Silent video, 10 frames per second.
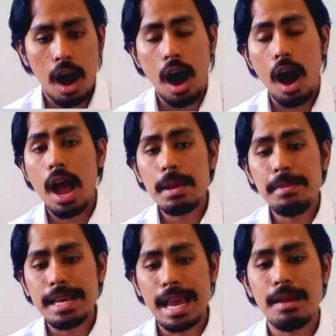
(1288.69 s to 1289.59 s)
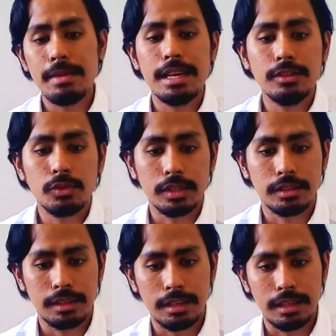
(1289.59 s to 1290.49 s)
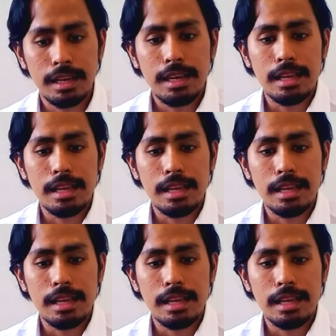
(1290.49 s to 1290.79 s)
I became interested